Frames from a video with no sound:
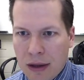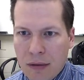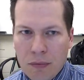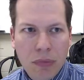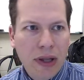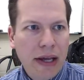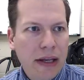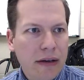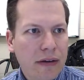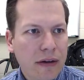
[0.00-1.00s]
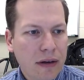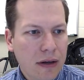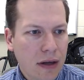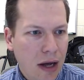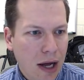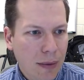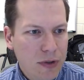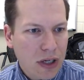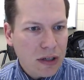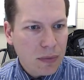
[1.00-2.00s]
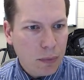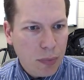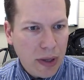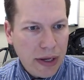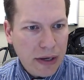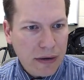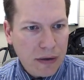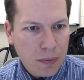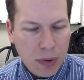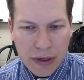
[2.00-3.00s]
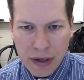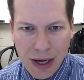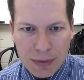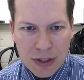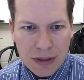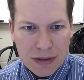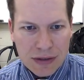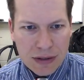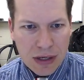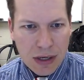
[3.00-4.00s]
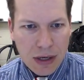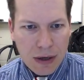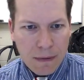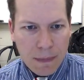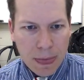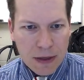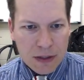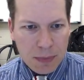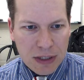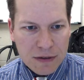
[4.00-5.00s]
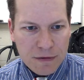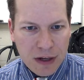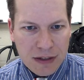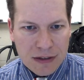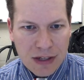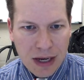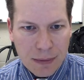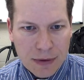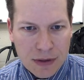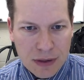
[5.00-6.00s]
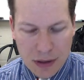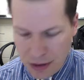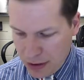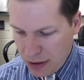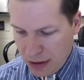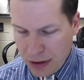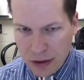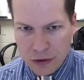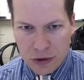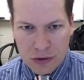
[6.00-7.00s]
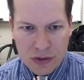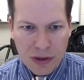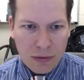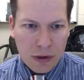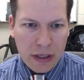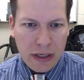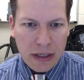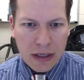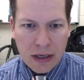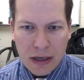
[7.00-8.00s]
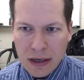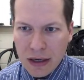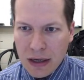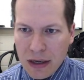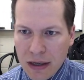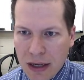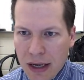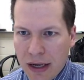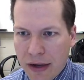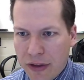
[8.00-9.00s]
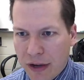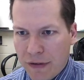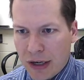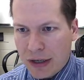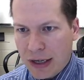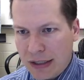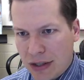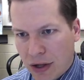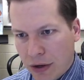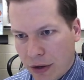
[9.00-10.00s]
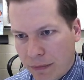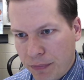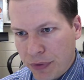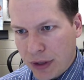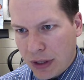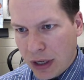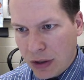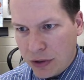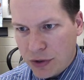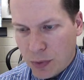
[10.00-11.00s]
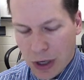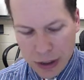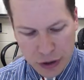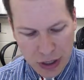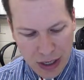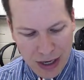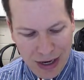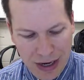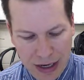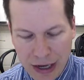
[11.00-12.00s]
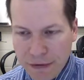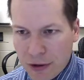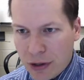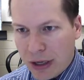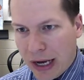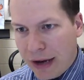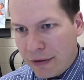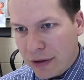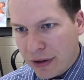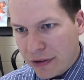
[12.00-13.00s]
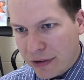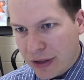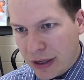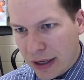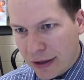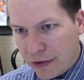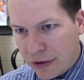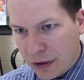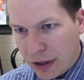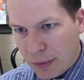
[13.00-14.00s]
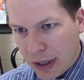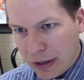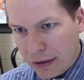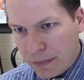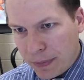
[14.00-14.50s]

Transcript: blend, object, blend, blend options, specified steps, choose three, okay, and then I've got a nice little color swatch. And after after this is done, I can still come in